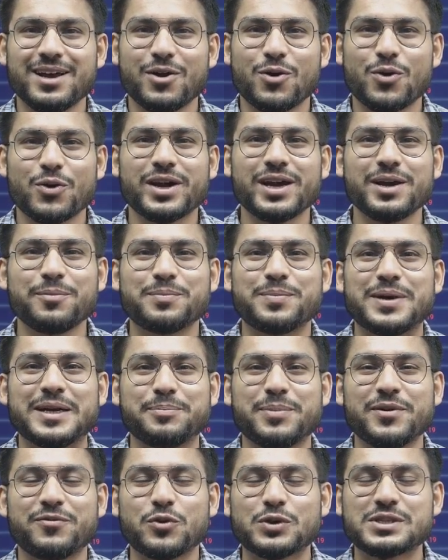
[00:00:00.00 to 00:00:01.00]
Okay,
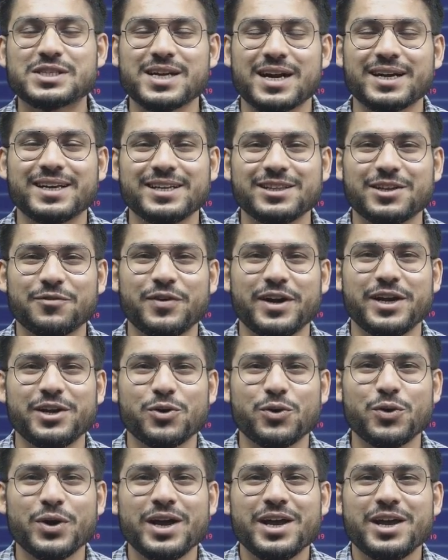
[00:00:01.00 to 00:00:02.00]
but before starting the
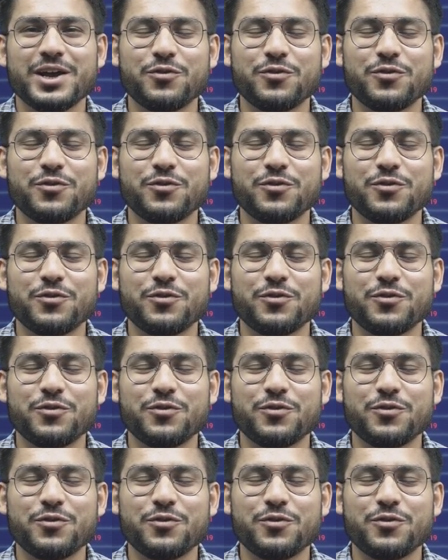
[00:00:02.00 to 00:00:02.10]
video,